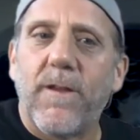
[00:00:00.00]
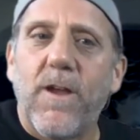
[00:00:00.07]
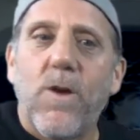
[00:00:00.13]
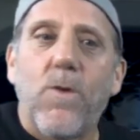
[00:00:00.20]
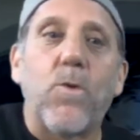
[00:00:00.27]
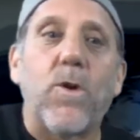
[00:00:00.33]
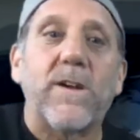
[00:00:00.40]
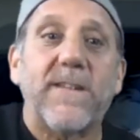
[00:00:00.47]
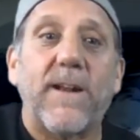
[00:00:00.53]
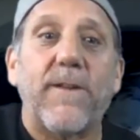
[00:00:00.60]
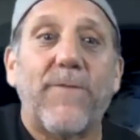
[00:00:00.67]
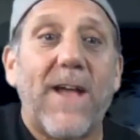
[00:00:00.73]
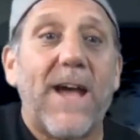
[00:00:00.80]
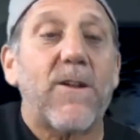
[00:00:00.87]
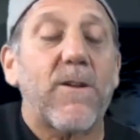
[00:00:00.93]
works on a
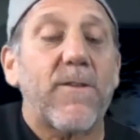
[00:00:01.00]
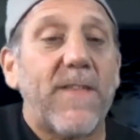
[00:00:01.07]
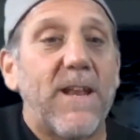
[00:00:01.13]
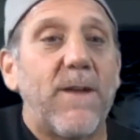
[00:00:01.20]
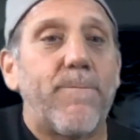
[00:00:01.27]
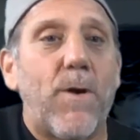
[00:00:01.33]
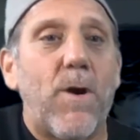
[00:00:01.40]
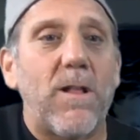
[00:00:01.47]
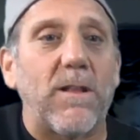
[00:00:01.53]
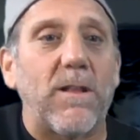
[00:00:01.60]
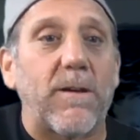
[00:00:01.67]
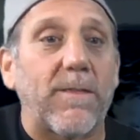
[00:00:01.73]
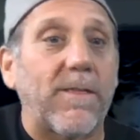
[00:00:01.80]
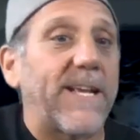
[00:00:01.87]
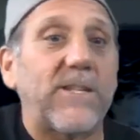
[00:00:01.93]
flat earth and a ball
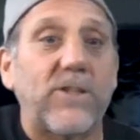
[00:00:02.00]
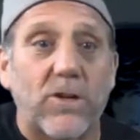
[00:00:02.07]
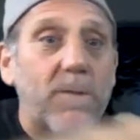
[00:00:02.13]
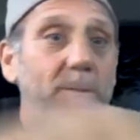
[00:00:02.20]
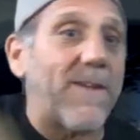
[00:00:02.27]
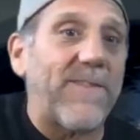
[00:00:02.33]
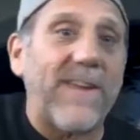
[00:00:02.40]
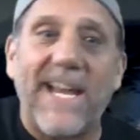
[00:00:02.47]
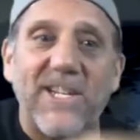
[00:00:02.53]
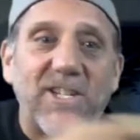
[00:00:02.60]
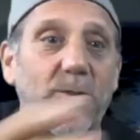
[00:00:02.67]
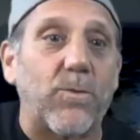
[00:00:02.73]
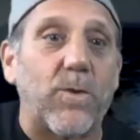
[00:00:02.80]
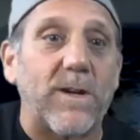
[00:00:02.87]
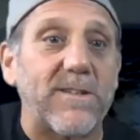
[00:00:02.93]
earth, like
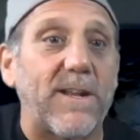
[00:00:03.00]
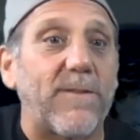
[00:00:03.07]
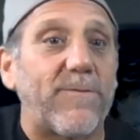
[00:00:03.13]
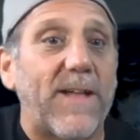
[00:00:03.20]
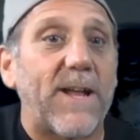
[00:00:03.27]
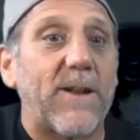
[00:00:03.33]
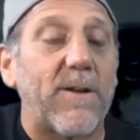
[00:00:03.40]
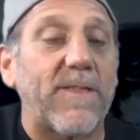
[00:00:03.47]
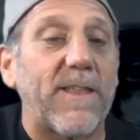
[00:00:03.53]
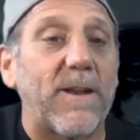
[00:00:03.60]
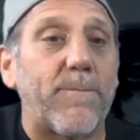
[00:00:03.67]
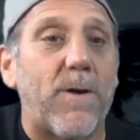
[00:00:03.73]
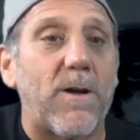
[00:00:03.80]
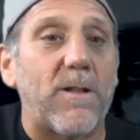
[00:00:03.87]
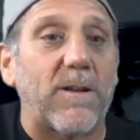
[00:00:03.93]
circumnavigation works on a flat earth and a
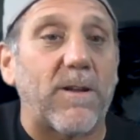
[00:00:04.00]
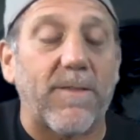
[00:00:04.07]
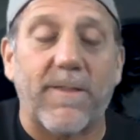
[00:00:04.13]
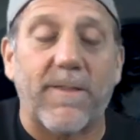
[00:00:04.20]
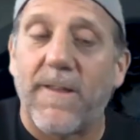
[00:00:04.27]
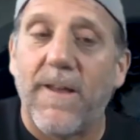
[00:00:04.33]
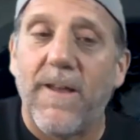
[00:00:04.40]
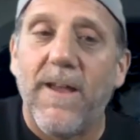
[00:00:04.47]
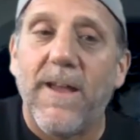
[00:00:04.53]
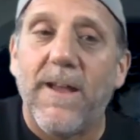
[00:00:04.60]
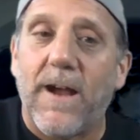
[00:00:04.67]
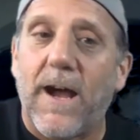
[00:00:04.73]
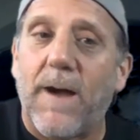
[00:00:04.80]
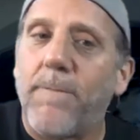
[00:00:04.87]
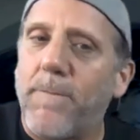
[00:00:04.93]
ball earth.
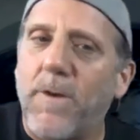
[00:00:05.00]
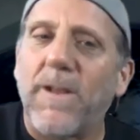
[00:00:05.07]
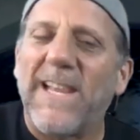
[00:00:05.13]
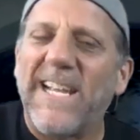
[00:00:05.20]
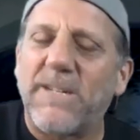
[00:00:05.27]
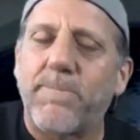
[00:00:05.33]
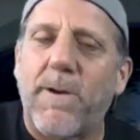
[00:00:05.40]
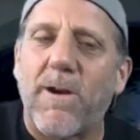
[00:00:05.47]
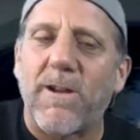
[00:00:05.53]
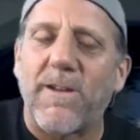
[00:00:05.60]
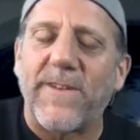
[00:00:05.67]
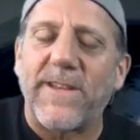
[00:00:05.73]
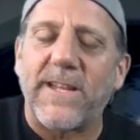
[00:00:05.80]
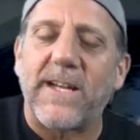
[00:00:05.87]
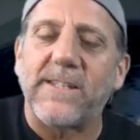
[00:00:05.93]
Or at least part
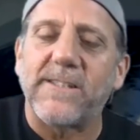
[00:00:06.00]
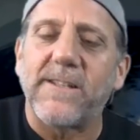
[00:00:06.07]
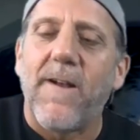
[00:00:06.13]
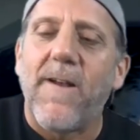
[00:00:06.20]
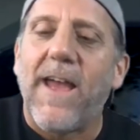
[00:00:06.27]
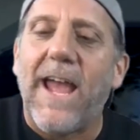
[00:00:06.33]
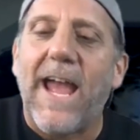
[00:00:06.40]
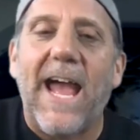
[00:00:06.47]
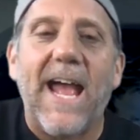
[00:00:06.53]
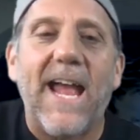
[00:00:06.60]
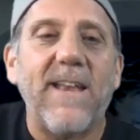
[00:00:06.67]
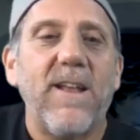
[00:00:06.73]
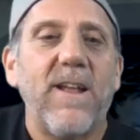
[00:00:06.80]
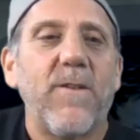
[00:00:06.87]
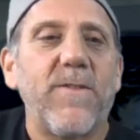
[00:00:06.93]
of it does.
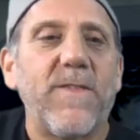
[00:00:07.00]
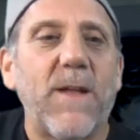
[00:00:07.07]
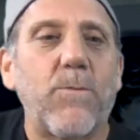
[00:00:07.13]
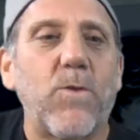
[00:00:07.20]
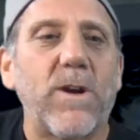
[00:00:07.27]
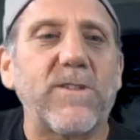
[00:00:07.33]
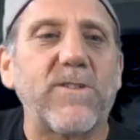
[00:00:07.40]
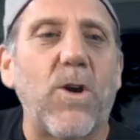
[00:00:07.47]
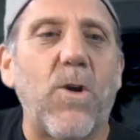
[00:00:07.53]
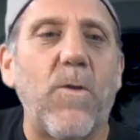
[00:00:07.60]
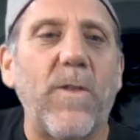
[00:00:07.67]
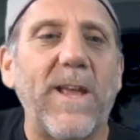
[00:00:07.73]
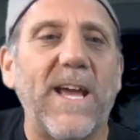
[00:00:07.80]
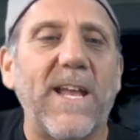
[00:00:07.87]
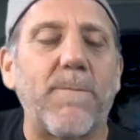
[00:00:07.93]
And then works
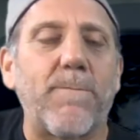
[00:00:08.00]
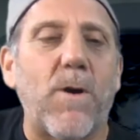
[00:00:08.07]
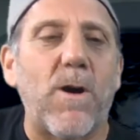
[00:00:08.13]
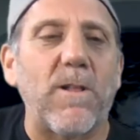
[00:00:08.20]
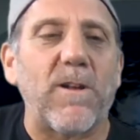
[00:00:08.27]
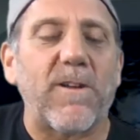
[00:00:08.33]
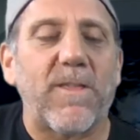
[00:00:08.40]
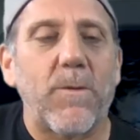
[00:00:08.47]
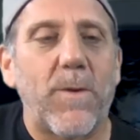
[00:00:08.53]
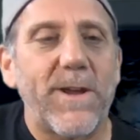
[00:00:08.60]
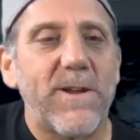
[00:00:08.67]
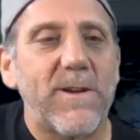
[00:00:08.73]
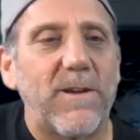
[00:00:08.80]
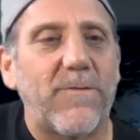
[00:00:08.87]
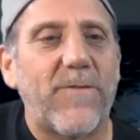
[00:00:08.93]
only on a ball earth. And what
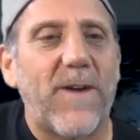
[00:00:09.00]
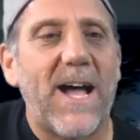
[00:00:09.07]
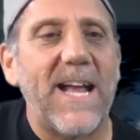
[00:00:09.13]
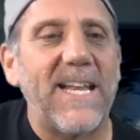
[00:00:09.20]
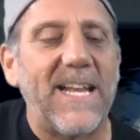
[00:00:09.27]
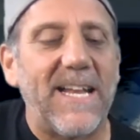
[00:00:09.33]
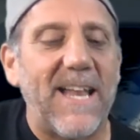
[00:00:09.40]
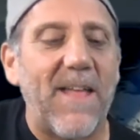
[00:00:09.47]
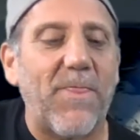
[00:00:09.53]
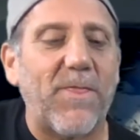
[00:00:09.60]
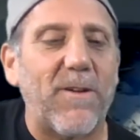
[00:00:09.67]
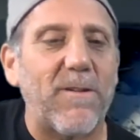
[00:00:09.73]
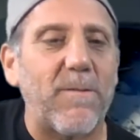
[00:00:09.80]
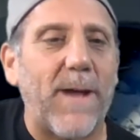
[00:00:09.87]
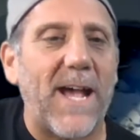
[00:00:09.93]
you're going to find in that
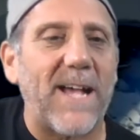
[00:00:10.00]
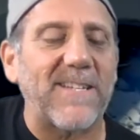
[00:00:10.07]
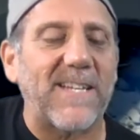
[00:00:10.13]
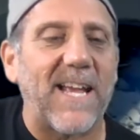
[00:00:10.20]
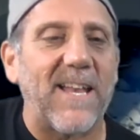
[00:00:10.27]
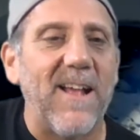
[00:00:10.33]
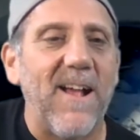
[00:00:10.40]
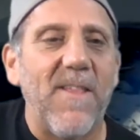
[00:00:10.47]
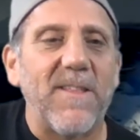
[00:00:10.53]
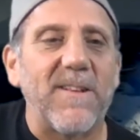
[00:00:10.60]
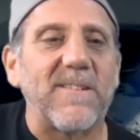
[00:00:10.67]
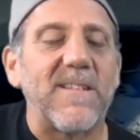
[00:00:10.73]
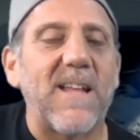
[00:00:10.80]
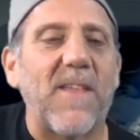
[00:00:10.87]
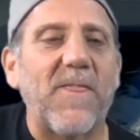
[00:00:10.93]
third basket,
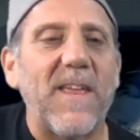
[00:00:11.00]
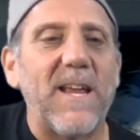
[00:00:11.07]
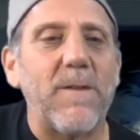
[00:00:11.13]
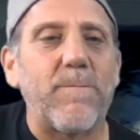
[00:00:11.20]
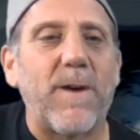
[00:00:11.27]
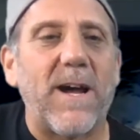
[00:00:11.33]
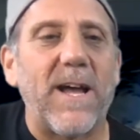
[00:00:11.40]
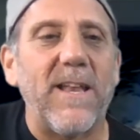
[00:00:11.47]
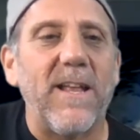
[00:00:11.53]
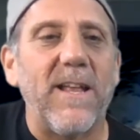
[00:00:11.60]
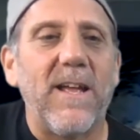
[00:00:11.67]
there's nothing but